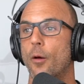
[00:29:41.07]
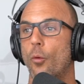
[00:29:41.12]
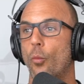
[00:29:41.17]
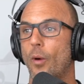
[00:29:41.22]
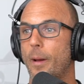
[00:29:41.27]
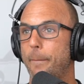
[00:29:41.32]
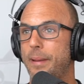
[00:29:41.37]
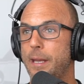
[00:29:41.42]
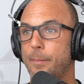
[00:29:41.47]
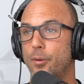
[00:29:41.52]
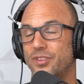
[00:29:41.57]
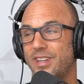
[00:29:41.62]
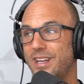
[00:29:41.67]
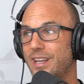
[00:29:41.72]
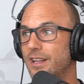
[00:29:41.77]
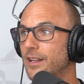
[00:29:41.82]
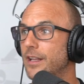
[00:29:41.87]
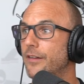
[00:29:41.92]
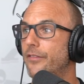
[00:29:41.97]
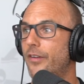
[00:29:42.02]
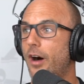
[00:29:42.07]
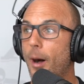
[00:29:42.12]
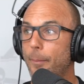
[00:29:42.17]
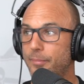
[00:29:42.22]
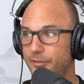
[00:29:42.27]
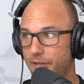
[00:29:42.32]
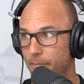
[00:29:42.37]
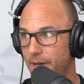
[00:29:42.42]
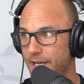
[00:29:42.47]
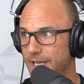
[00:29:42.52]
when people didn't live
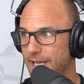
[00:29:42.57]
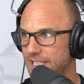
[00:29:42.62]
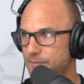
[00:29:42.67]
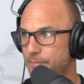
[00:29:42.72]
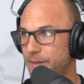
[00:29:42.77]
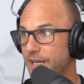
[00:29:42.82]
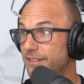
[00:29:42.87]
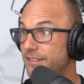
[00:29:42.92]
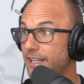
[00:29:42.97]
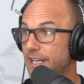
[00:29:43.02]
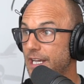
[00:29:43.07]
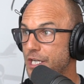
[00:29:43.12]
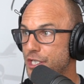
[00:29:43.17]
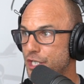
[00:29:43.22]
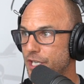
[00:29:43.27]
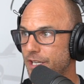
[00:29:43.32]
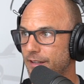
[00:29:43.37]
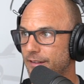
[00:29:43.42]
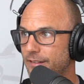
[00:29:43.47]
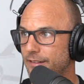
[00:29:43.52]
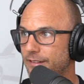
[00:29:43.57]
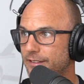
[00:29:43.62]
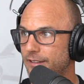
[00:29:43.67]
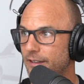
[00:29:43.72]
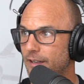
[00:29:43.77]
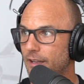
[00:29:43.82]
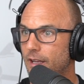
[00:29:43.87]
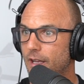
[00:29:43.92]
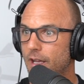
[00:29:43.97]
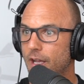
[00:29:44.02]
up to my expectations,